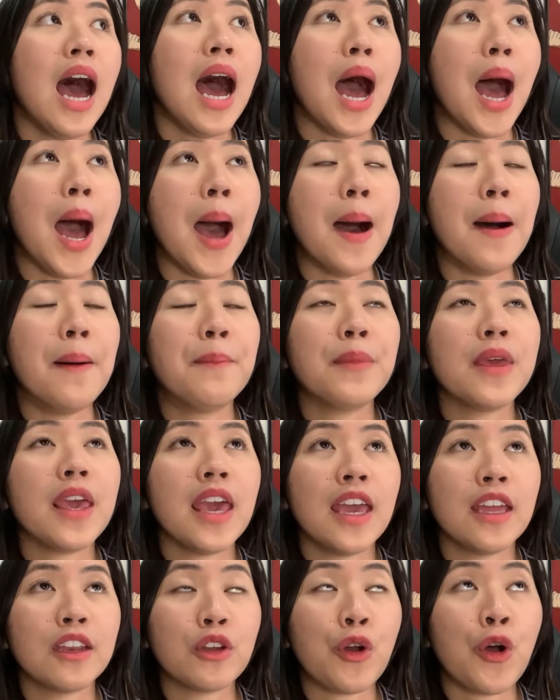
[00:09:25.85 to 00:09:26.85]

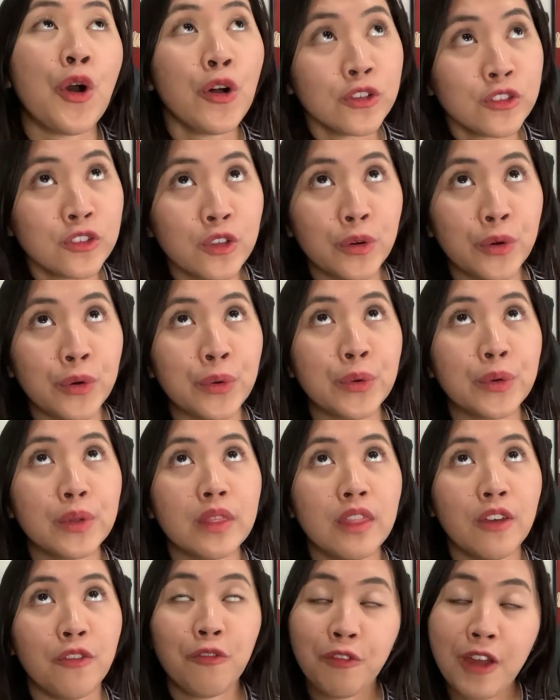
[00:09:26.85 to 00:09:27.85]
And also
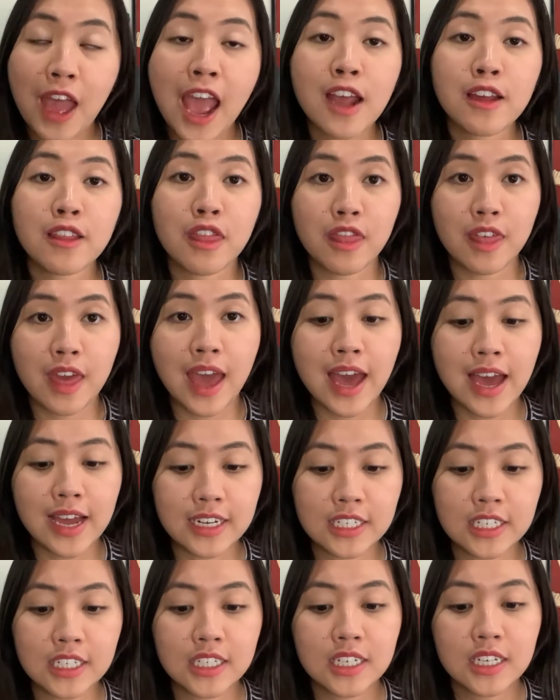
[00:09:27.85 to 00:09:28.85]
the fact
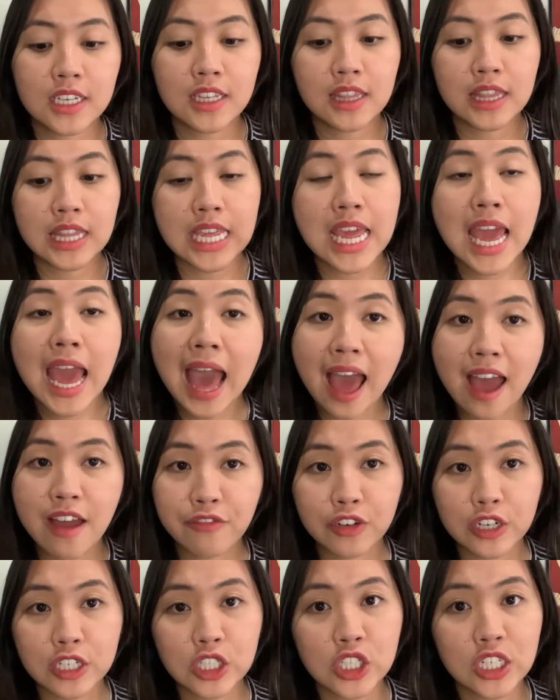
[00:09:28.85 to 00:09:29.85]
that the
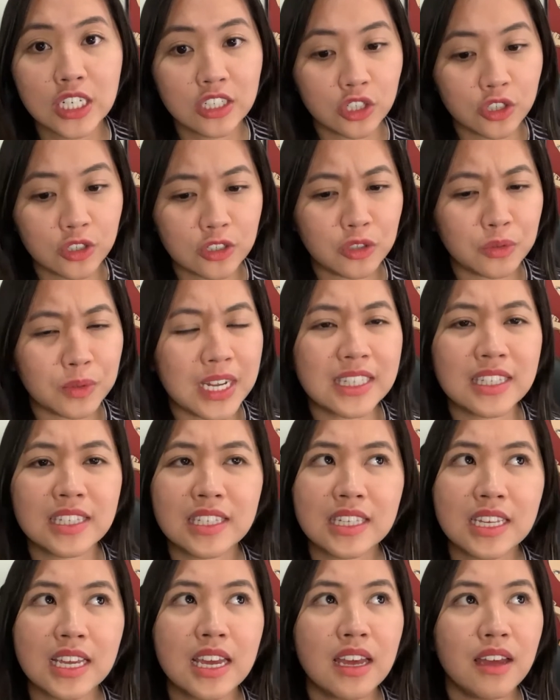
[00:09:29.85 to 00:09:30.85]
average interest
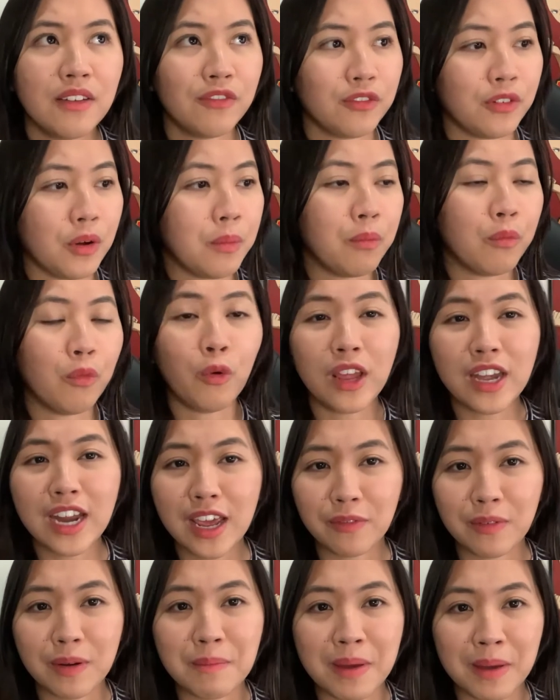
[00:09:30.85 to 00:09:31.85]
rates from when
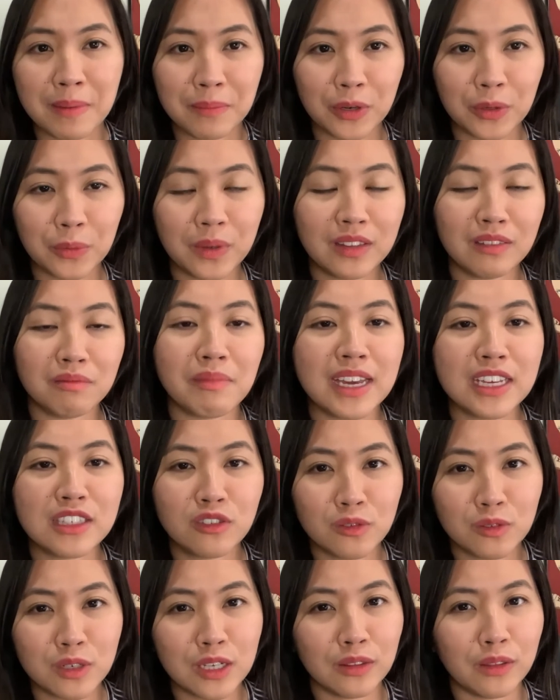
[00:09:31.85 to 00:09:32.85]
I remember with my
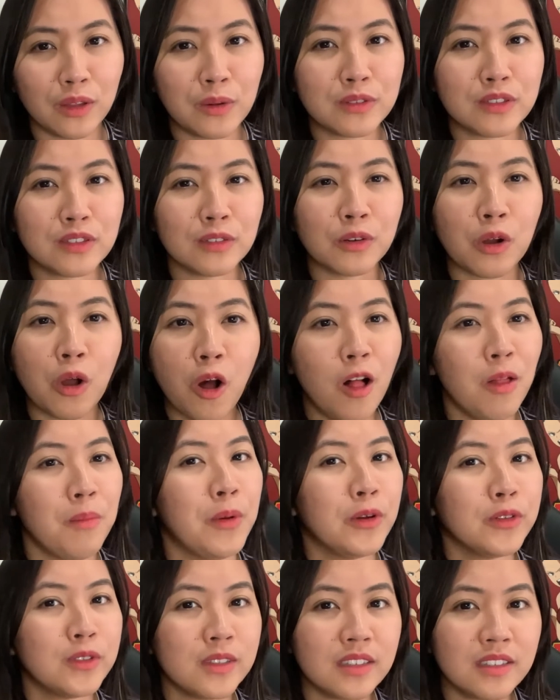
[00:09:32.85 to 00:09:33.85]
student loans, they're
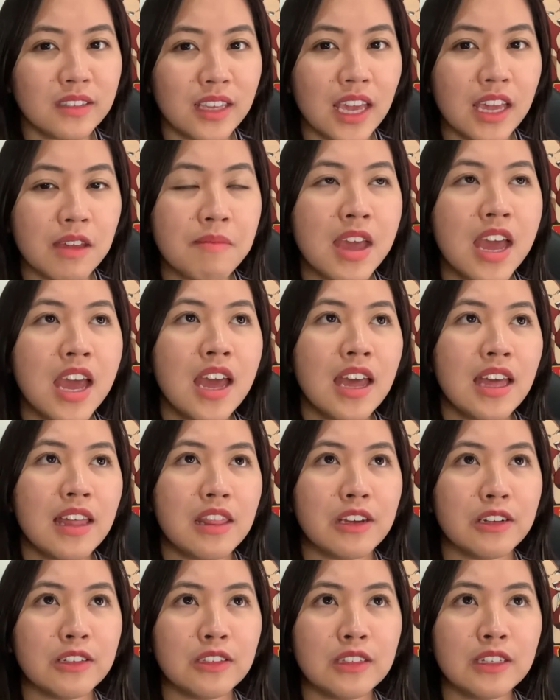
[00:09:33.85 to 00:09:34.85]
almost the same.
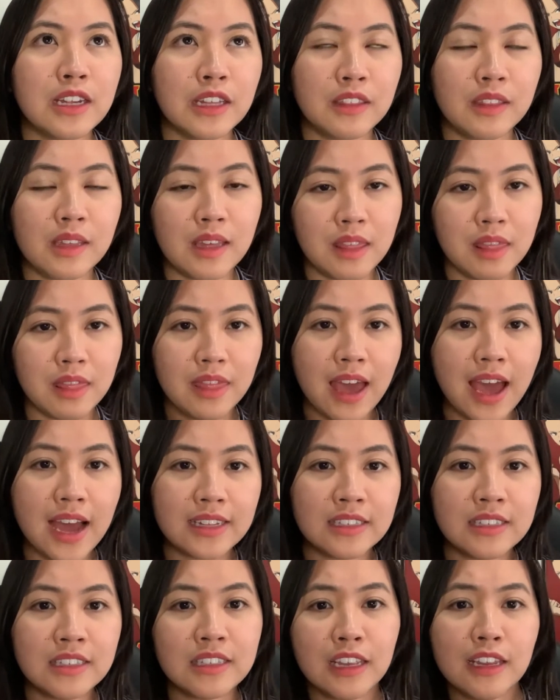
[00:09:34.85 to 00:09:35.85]
There's nothing
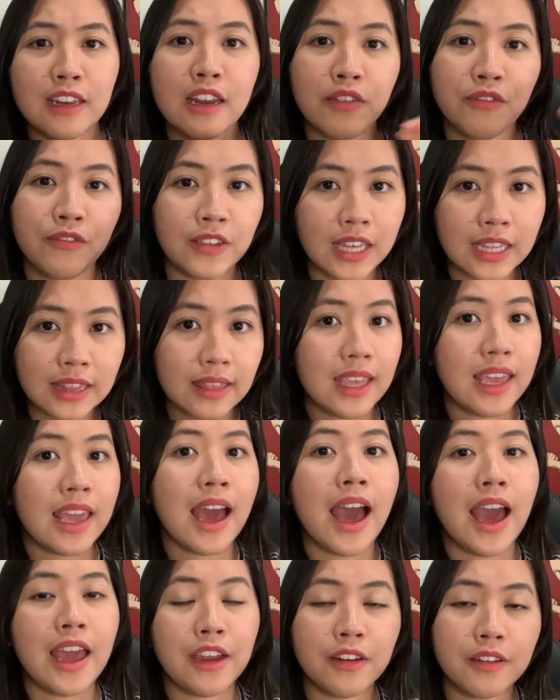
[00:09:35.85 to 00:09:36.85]
that's significantly
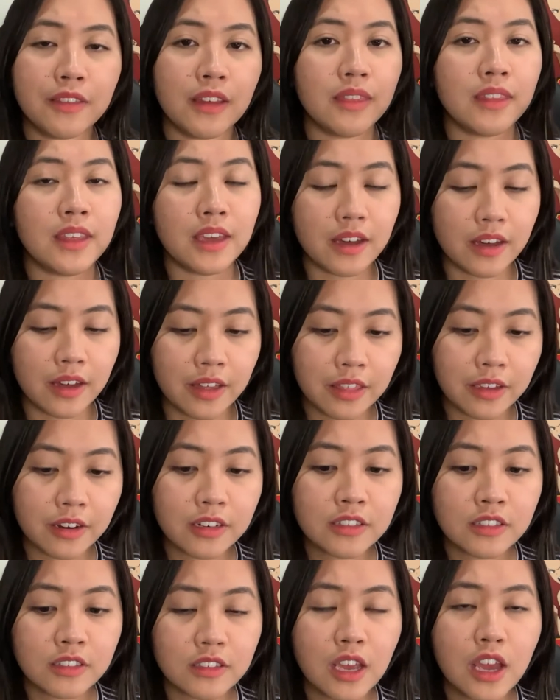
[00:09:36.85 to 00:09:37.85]
higher than the
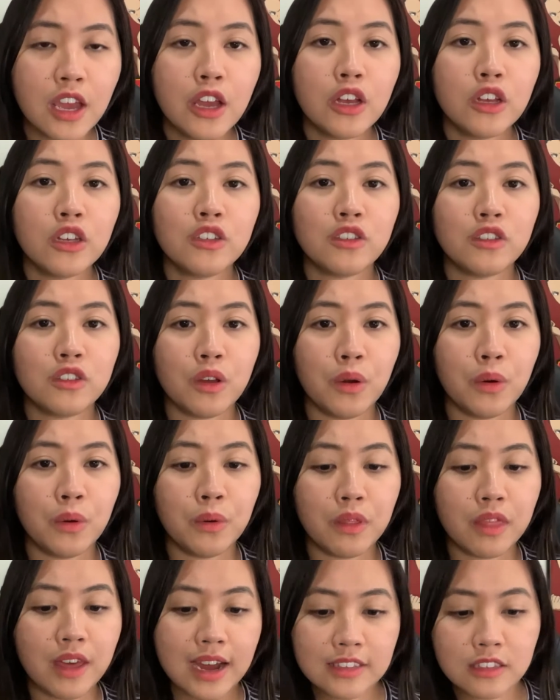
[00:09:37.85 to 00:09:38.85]
others.
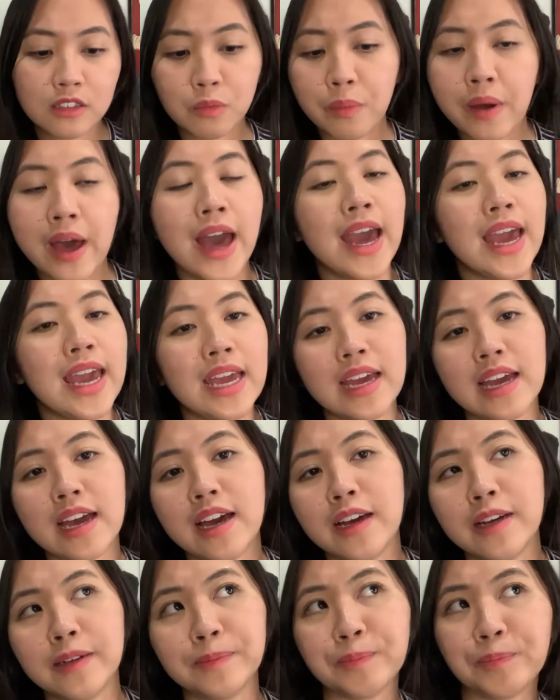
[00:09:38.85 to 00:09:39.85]
So that's why
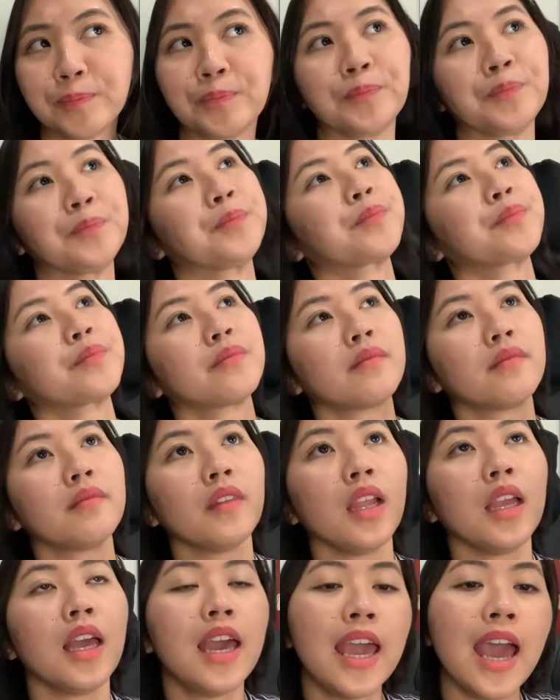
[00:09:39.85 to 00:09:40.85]

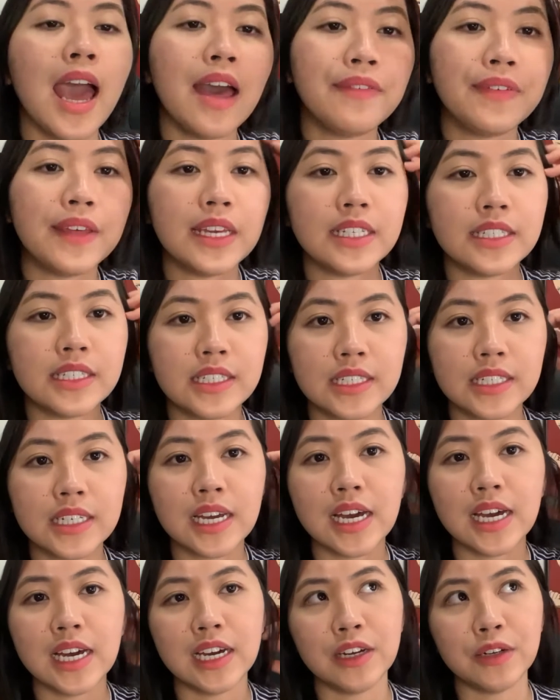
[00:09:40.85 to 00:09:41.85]
I haven't
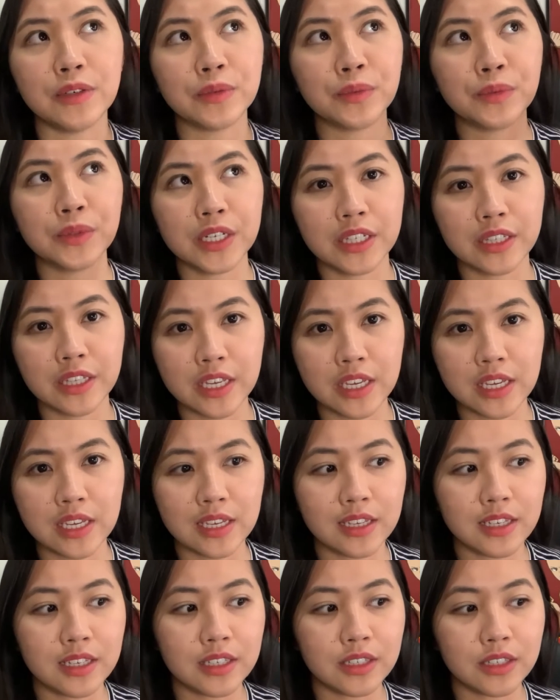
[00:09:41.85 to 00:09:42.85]

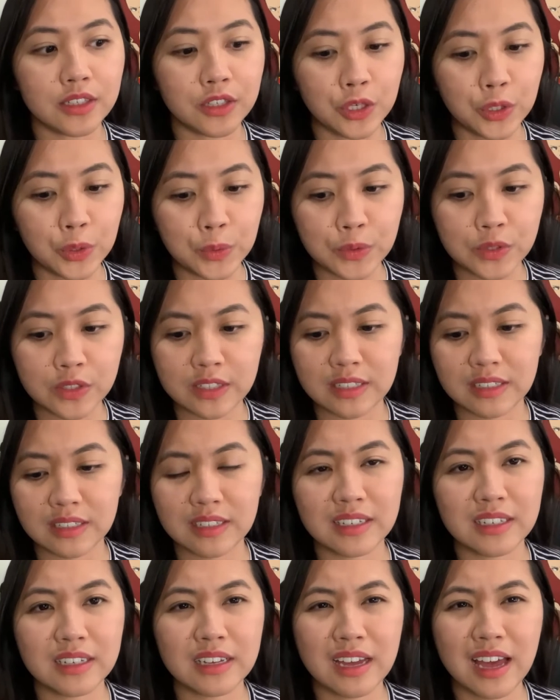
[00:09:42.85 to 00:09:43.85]
really used,
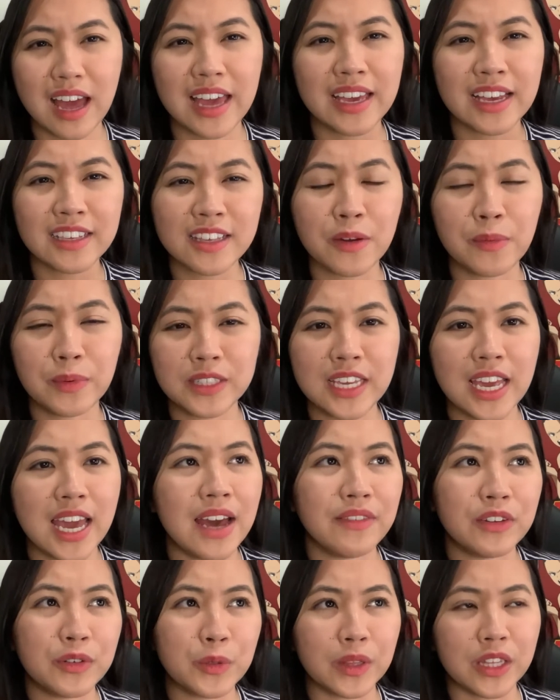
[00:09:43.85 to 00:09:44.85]
I guess I would say I
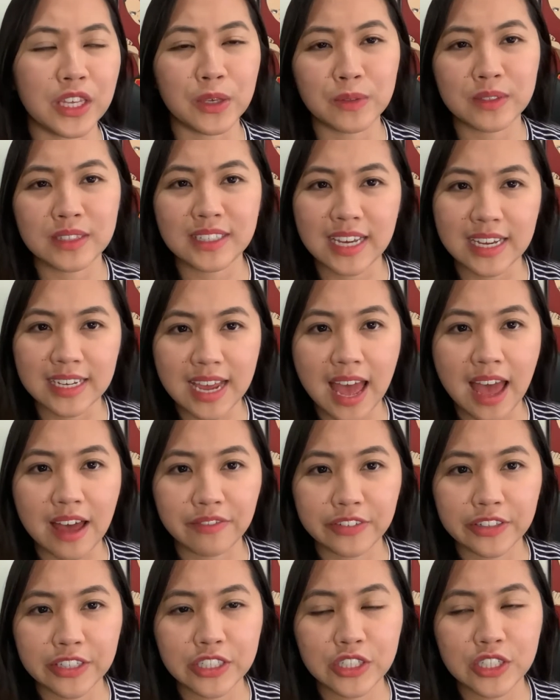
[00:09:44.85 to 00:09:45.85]
haven't really used debt
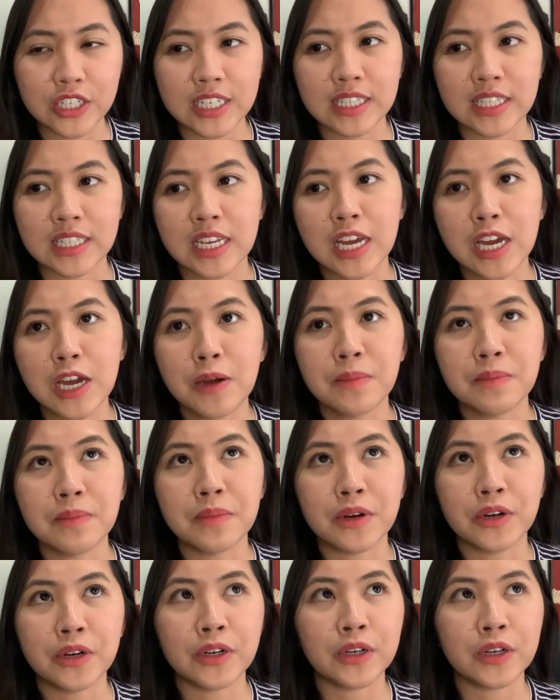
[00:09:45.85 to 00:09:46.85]
avalanche. It's
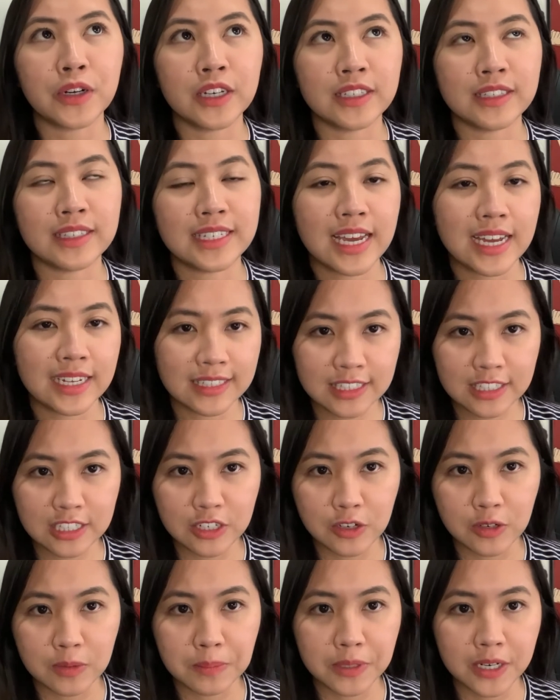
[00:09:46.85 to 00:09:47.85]
more on debt
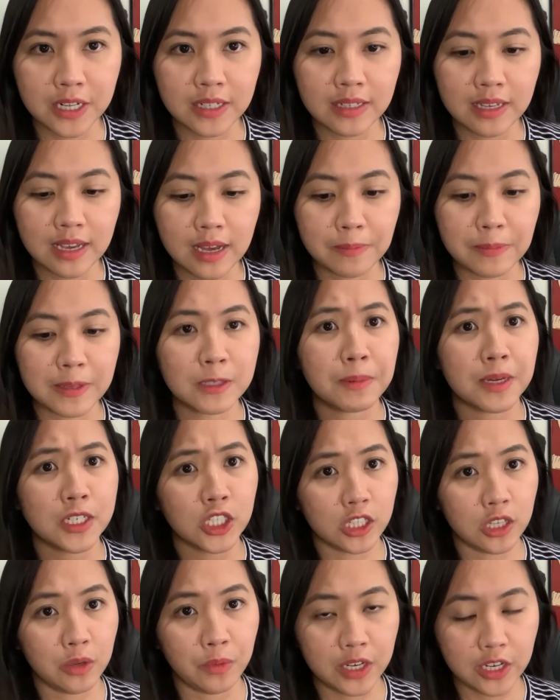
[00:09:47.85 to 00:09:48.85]
snowball,
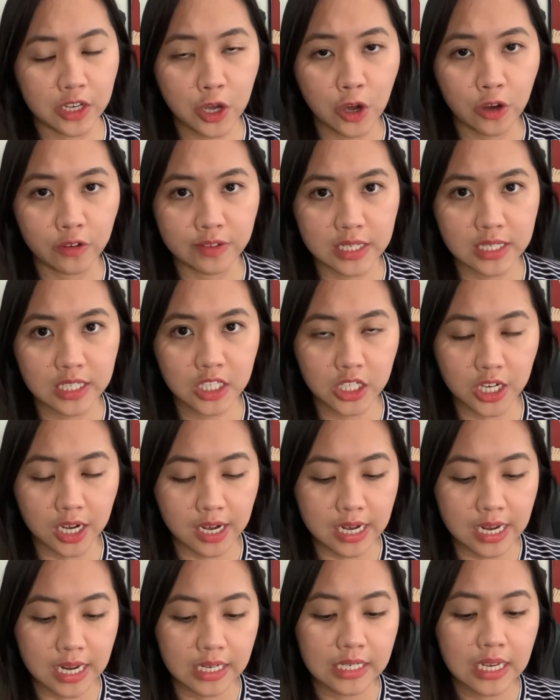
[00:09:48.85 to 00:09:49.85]
especially when COVID
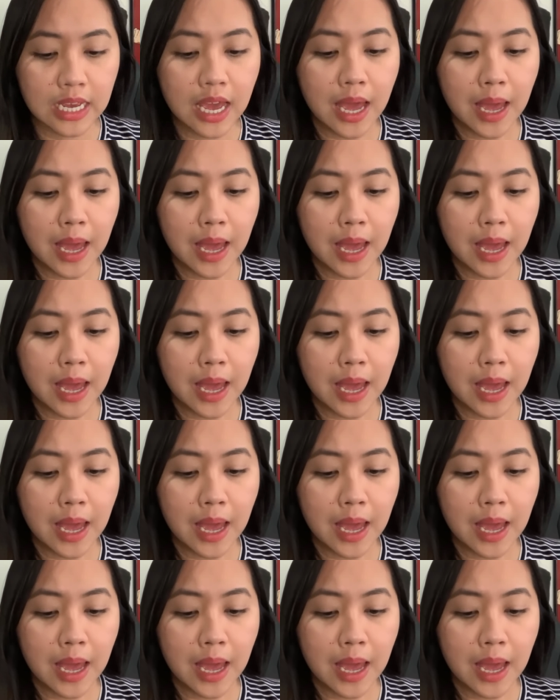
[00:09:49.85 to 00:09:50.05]
started.